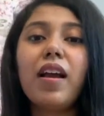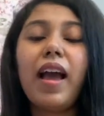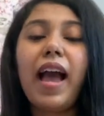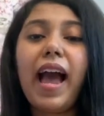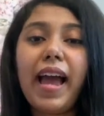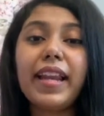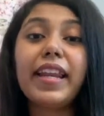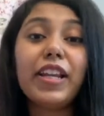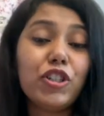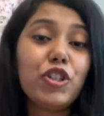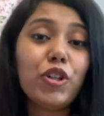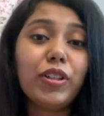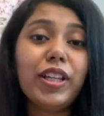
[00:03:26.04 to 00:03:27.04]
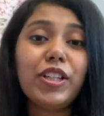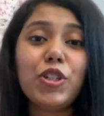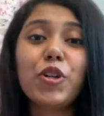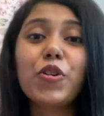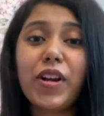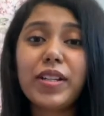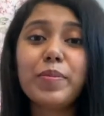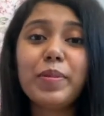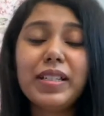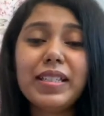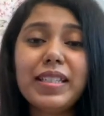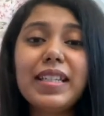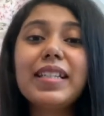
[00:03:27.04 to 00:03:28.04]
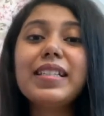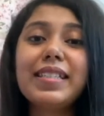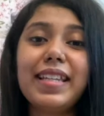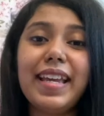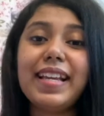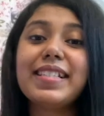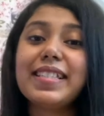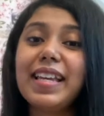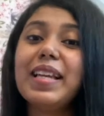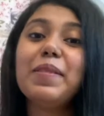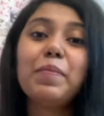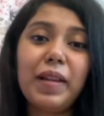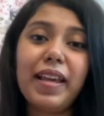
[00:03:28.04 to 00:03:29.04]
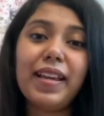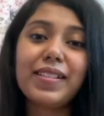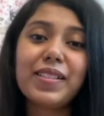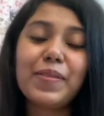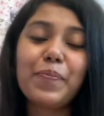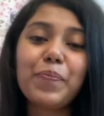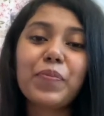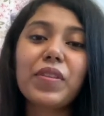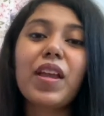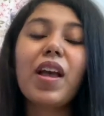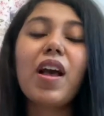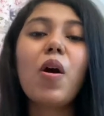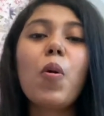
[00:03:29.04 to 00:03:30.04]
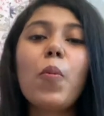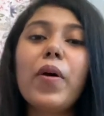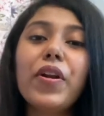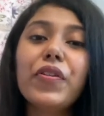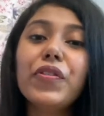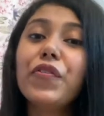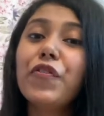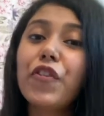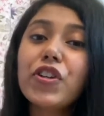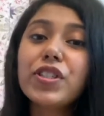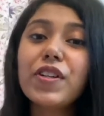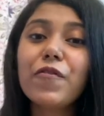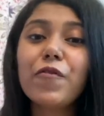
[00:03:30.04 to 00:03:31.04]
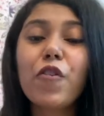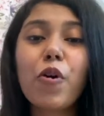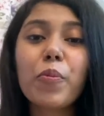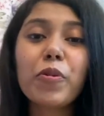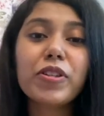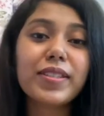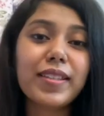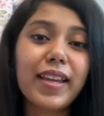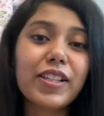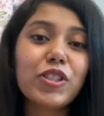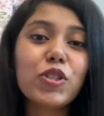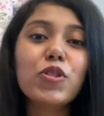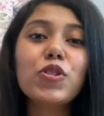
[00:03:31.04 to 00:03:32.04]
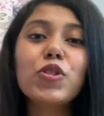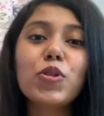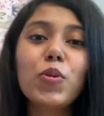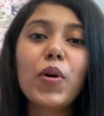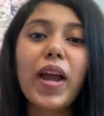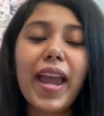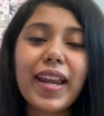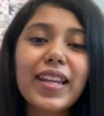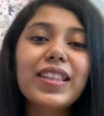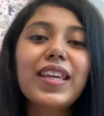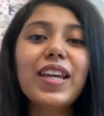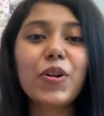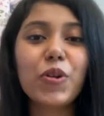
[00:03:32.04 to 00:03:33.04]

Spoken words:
and ensure that your credibility stays in place? One of the first and foremost things to do anything